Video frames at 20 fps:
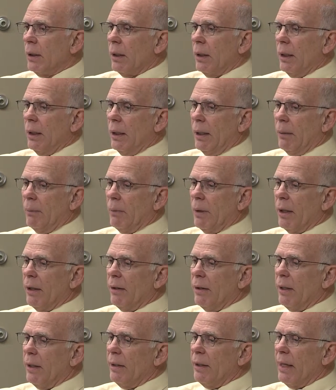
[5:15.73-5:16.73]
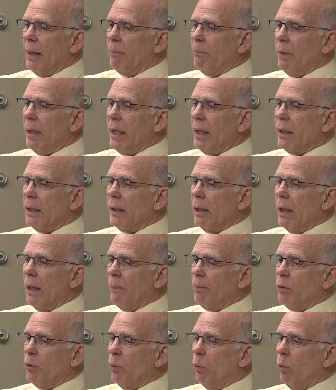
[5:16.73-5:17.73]
that make
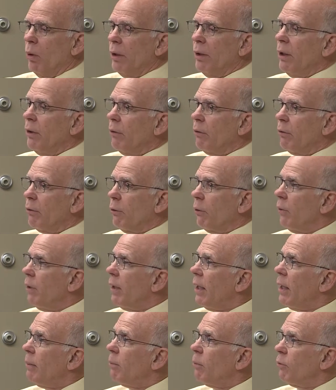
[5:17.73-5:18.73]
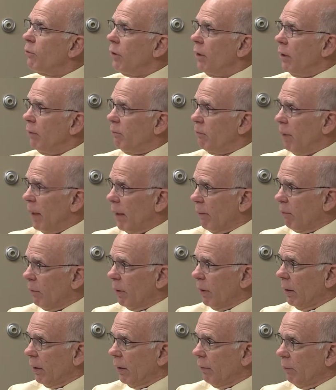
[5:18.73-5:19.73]
up to 138% of
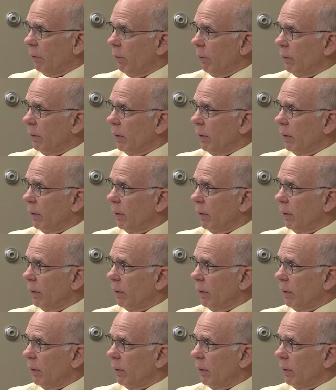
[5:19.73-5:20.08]
poverty level.